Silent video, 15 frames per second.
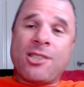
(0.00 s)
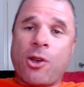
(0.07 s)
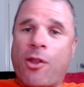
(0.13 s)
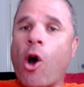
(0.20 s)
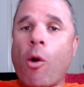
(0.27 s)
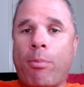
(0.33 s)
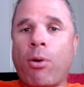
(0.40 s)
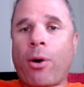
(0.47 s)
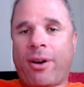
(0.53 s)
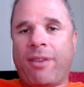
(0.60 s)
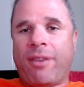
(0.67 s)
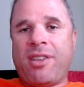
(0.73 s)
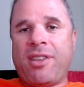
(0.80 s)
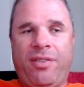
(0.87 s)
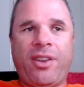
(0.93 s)
so the whole point of
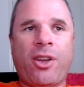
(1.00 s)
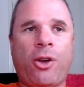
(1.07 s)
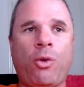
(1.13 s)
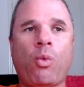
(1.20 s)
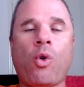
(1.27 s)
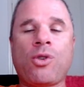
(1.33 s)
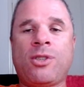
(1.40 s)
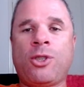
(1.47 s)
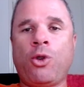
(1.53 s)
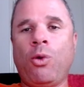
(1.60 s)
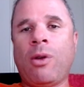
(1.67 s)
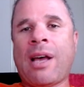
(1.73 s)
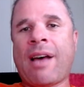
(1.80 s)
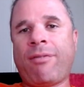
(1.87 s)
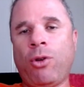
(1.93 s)
this video was to
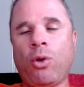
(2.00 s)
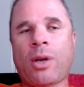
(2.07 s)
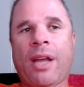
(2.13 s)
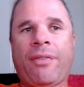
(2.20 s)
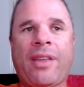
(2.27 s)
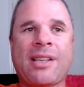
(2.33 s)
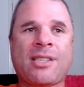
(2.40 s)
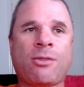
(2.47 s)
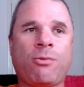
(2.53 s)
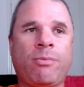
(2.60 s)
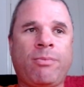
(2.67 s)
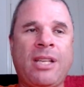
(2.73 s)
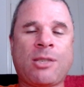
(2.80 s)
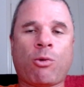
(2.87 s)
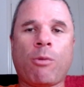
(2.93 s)
have a look at this
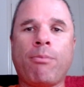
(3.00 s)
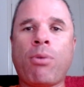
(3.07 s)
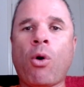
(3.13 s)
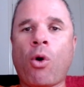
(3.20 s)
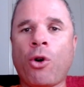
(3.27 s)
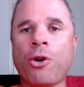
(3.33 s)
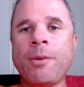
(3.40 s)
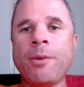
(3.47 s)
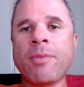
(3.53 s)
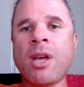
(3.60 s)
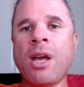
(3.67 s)
report,